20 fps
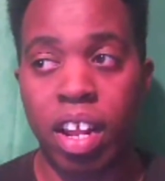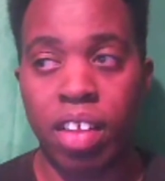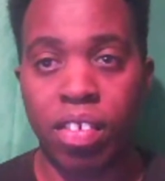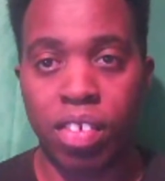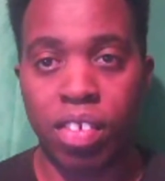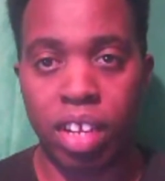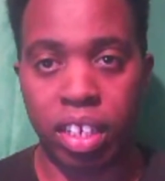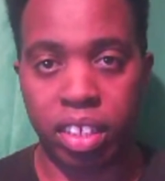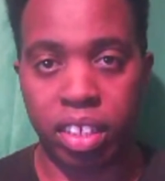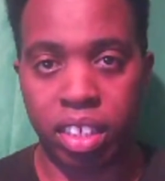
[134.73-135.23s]

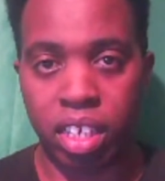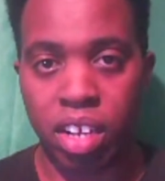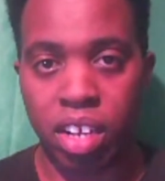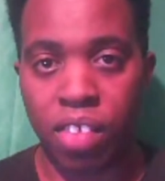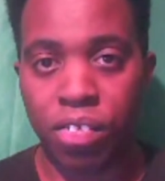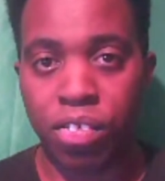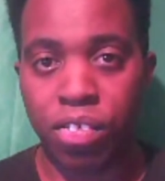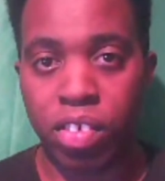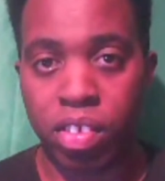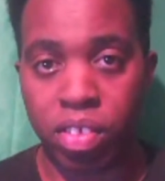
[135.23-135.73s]
that's
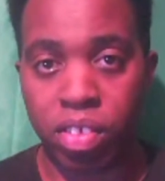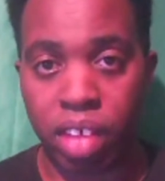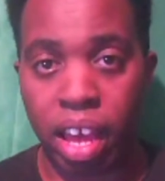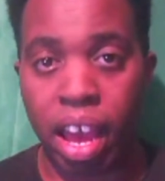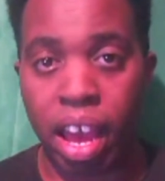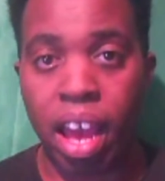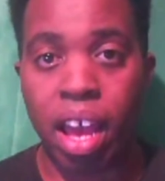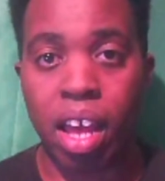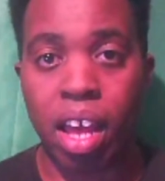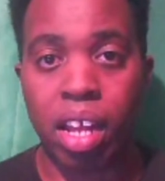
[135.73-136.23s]
enough for
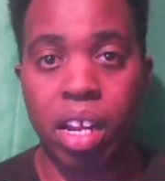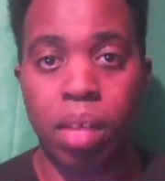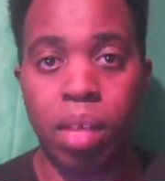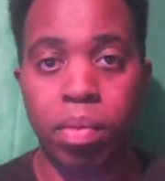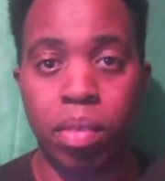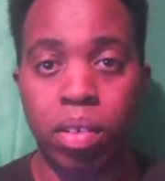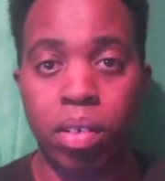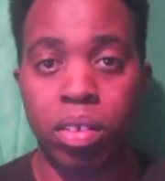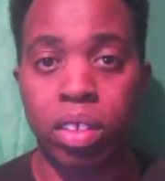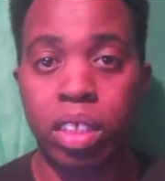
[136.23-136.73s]
that, and
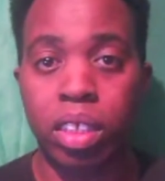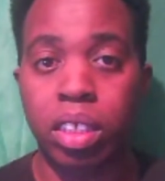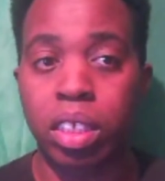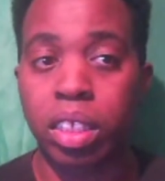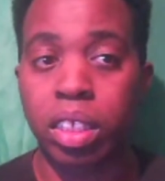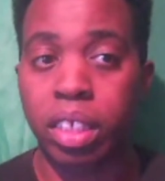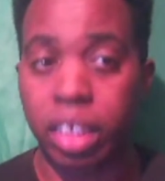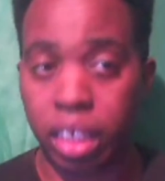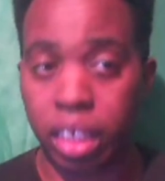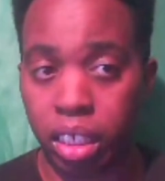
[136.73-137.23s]
I'm going to
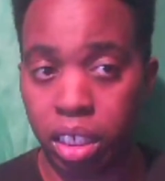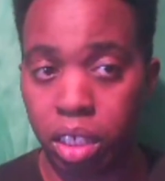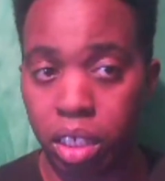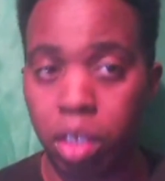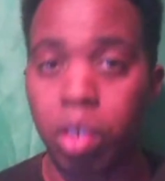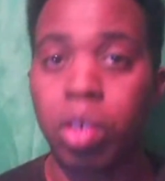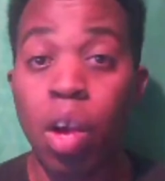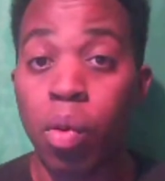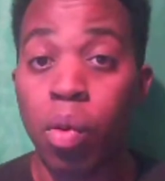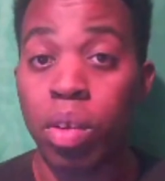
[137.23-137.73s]

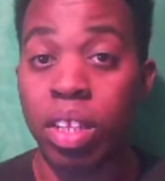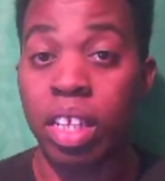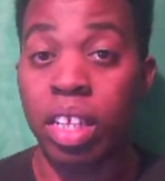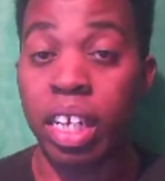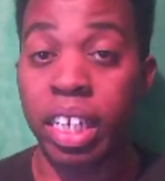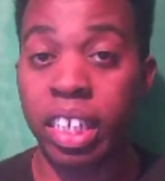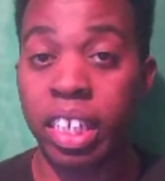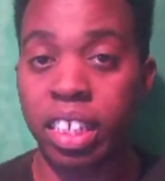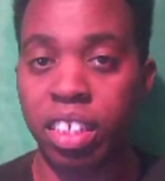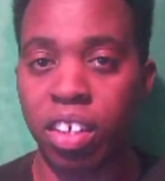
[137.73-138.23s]
continue with
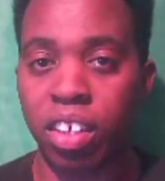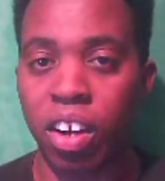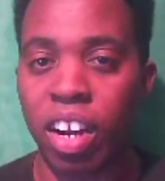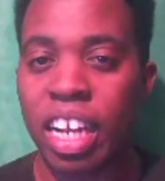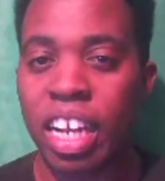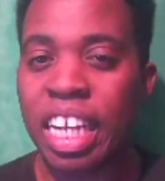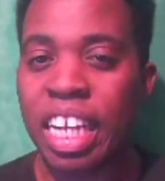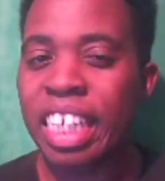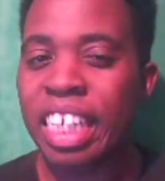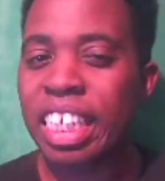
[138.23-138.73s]
Lucky Star.
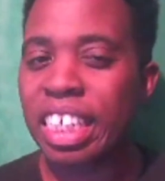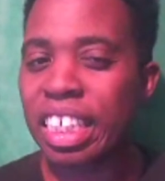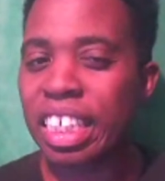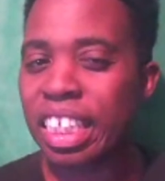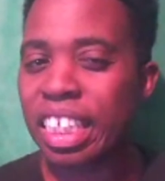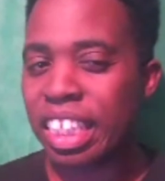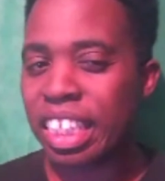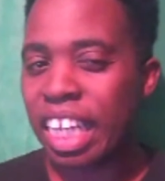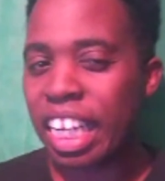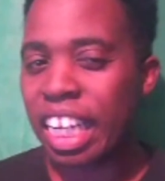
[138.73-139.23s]
It doesn't
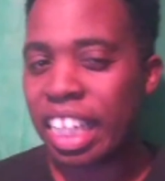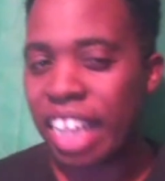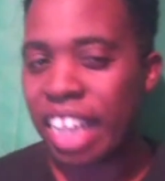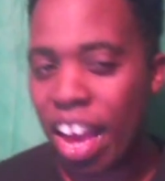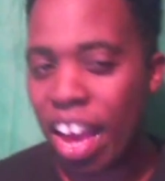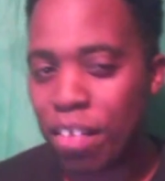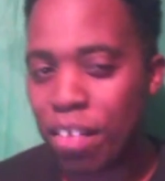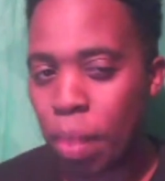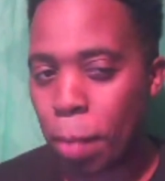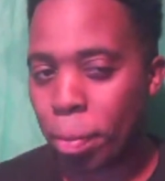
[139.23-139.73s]
exactly
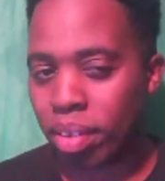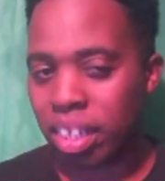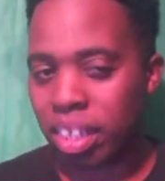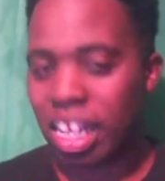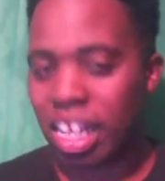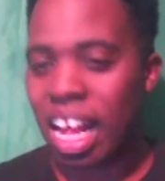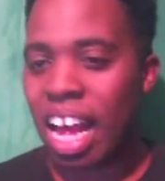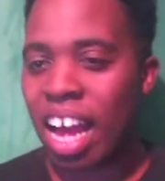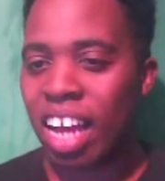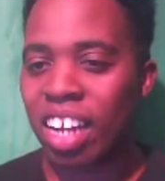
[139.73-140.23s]
have a
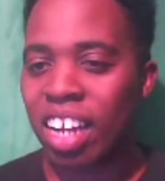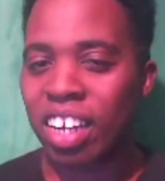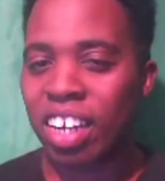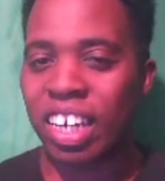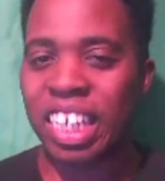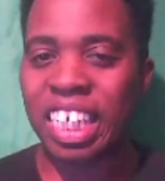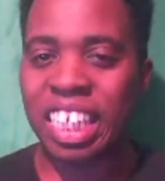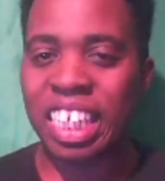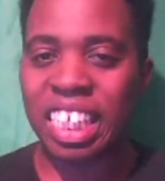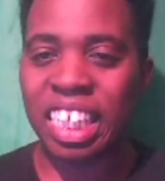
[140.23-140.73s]
plot or
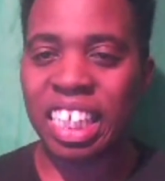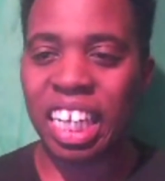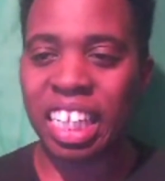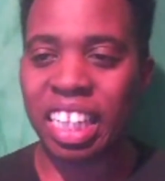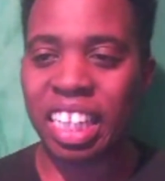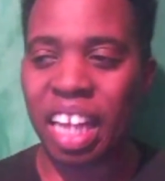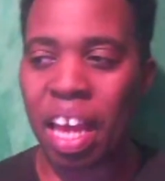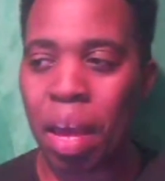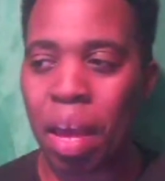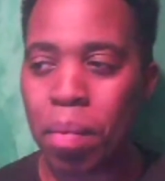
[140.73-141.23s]
anything like
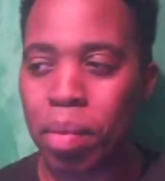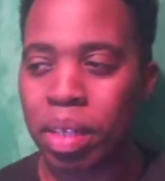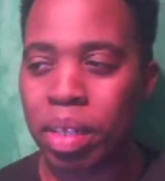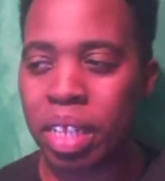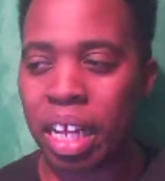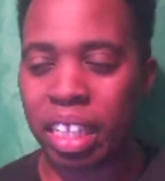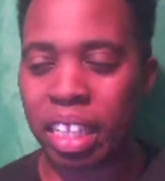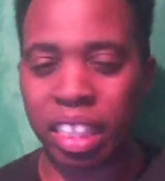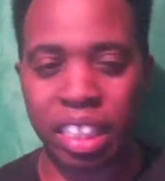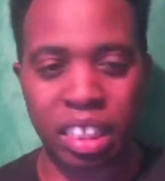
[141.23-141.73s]
that, but
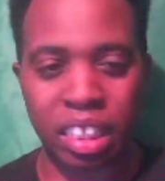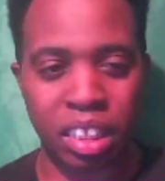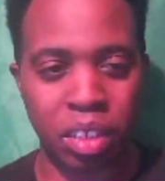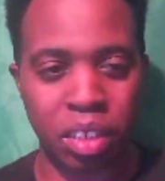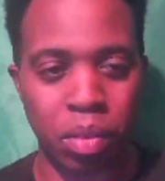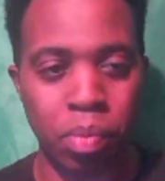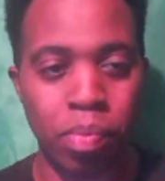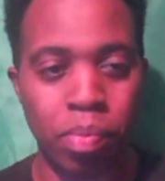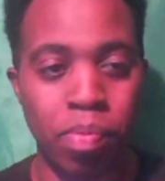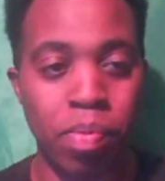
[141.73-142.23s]
I guess
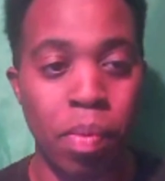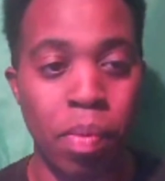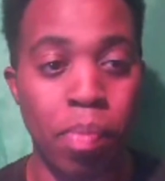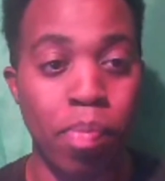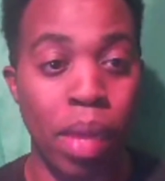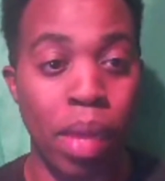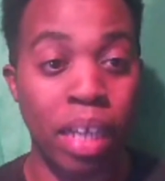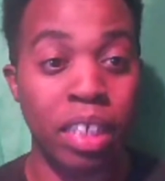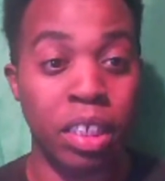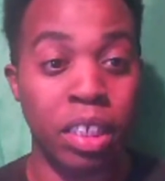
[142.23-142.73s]
the
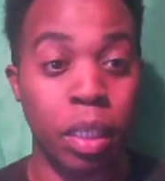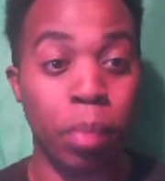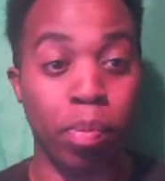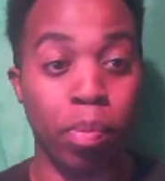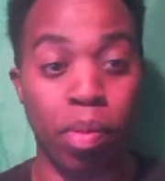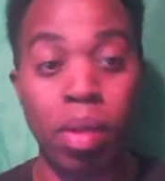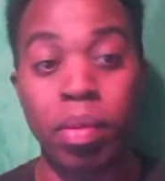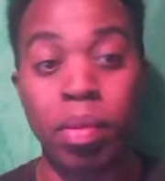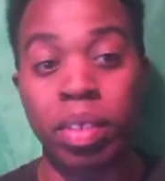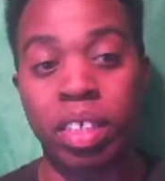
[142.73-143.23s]
basic
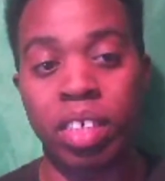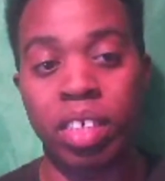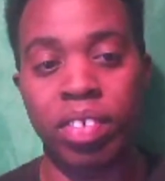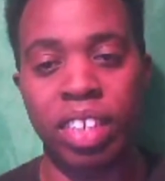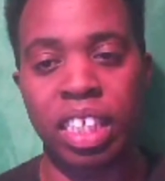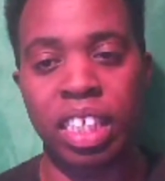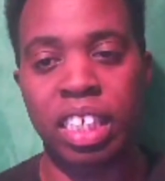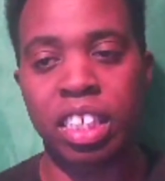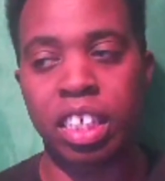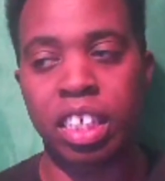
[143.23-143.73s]
premise of it
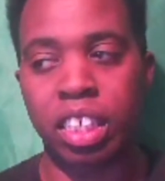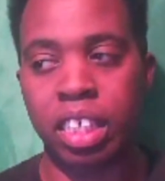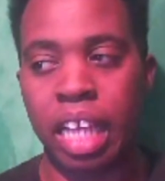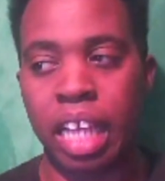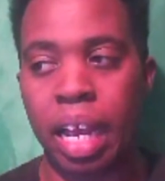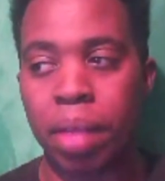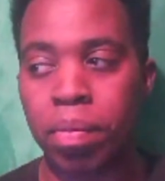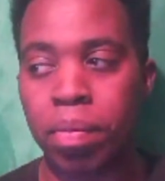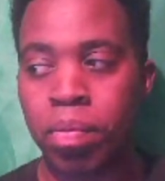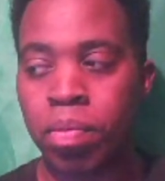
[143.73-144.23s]
is just like